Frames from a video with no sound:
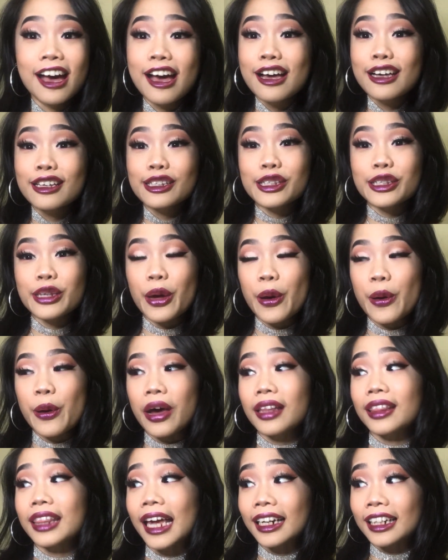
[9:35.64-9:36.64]
So
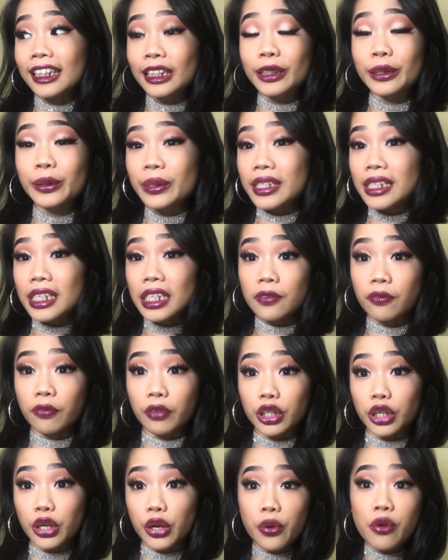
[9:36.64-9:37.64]
that concludes this
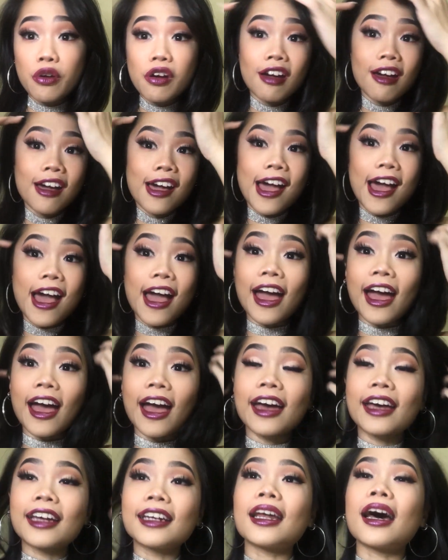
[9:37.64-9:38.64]
video,
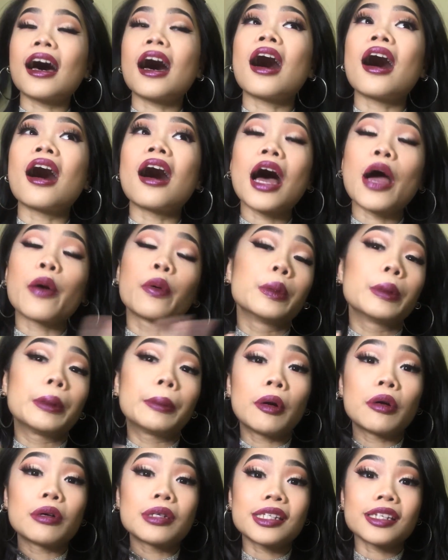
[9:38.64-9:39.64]
and I will be
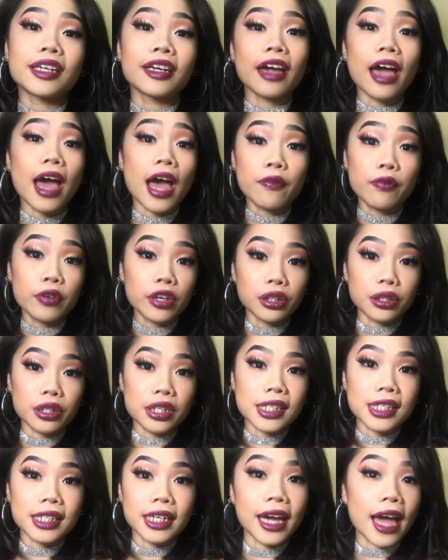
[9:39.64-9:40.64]
posting every
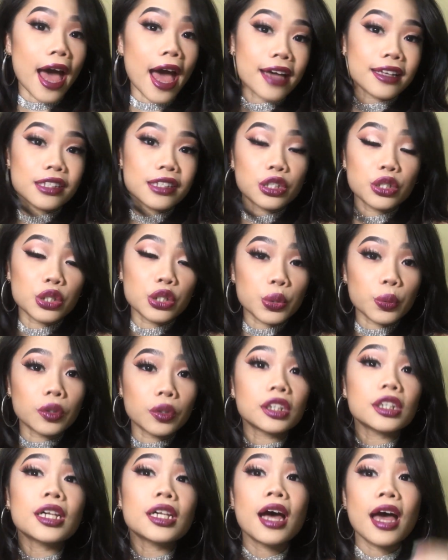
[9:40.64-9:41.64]
Thursday as
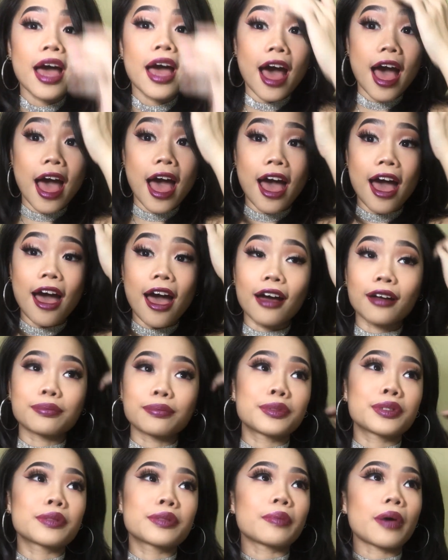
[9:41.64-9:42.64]
usual. I
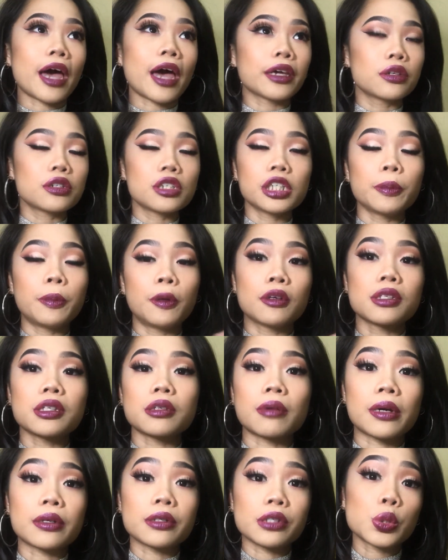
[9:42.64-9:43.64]
usually post
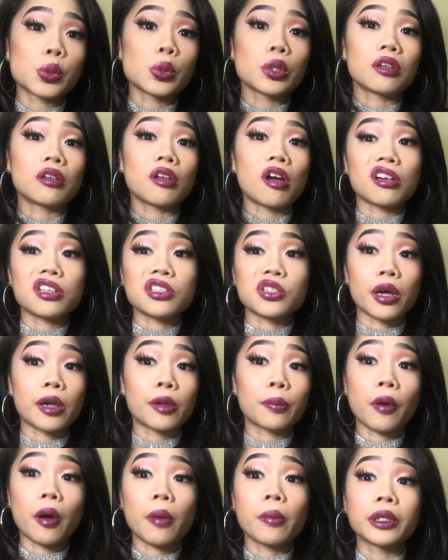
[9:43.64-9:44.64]
around 2 o'clock, so I'll
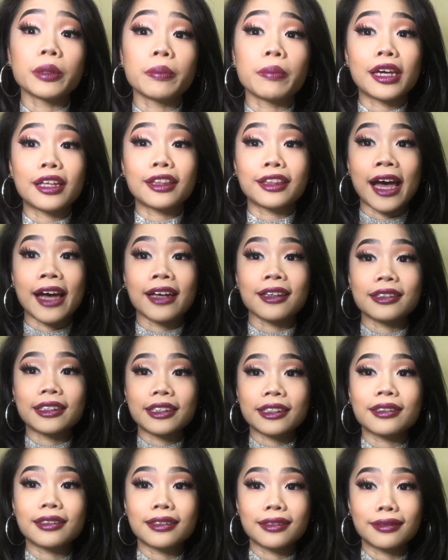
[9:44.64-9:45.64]
probably make that
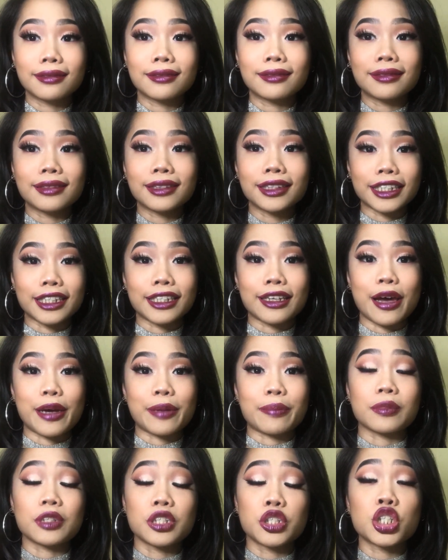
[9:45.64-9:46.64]
the
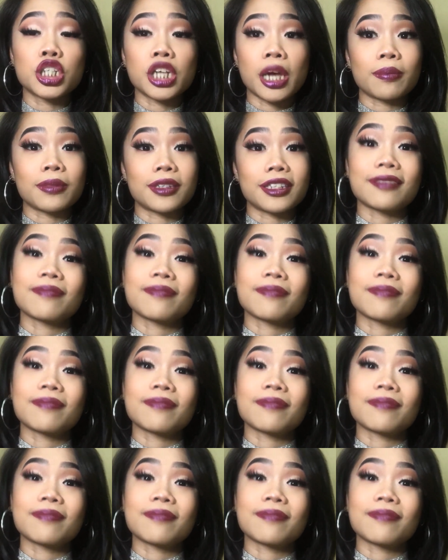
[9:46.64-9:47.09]
time, GMT.